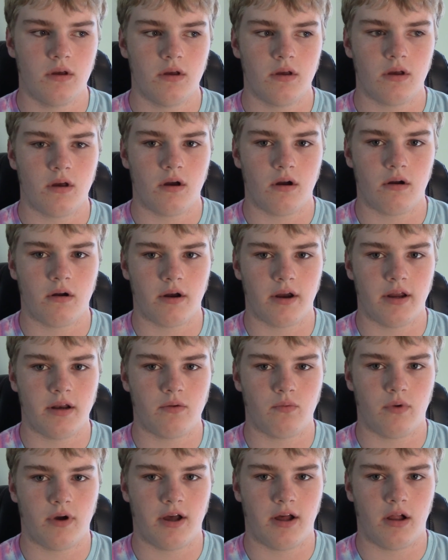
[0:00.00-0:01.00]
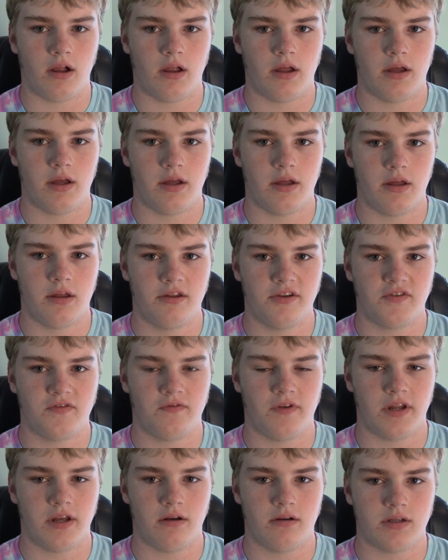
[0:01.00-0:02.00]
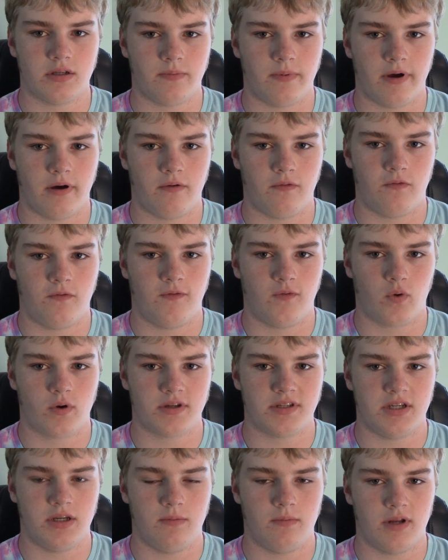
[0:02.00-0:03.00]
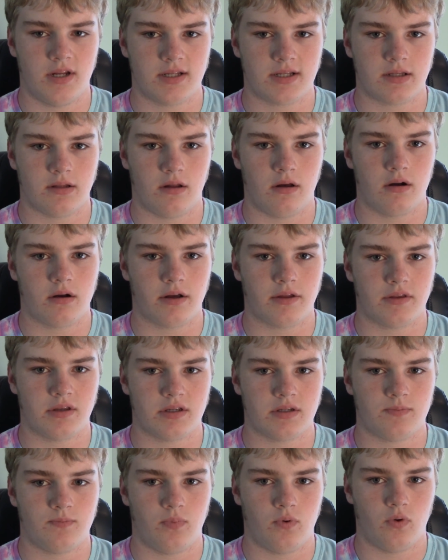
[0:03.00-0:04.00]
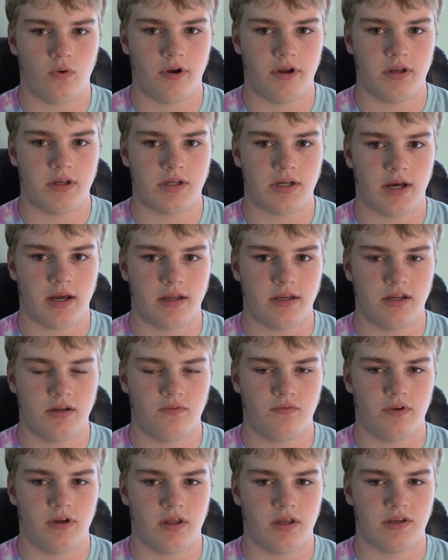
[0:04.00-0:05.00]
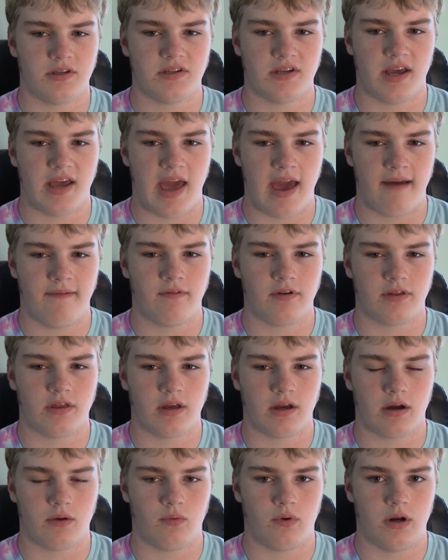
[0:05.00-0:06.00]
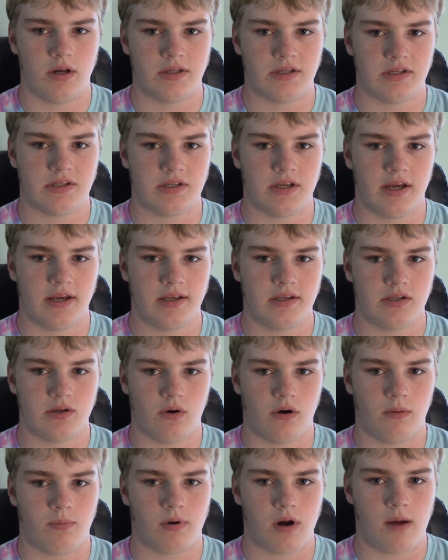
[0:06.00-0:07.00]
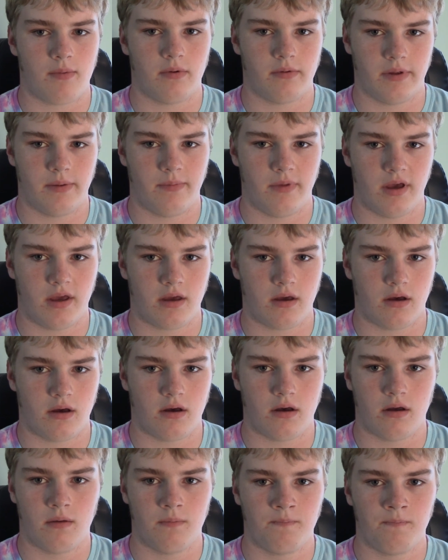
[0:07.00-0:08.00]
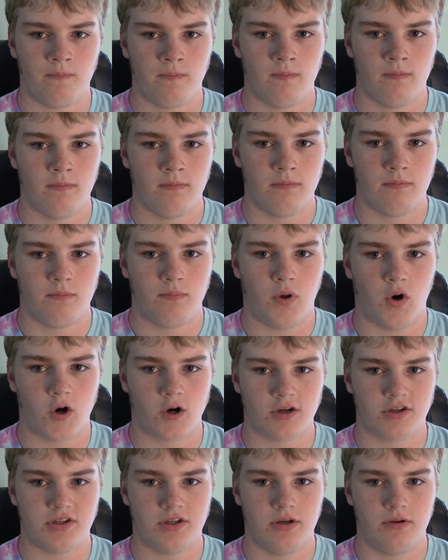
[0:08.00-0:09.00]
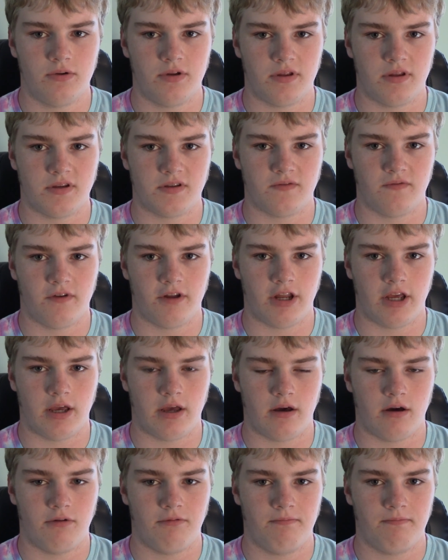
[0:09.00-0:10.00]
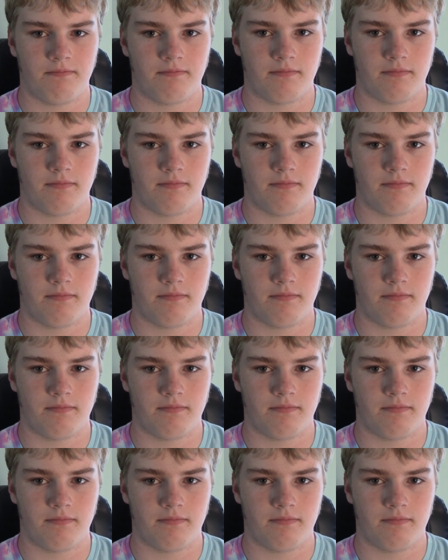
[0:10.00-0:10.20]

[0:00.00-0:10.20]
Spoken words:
Alright, well, this video is about 14 minutes long at this point. I didn't really say everything I wanted to say, so I'll probably make a part 2 to this video.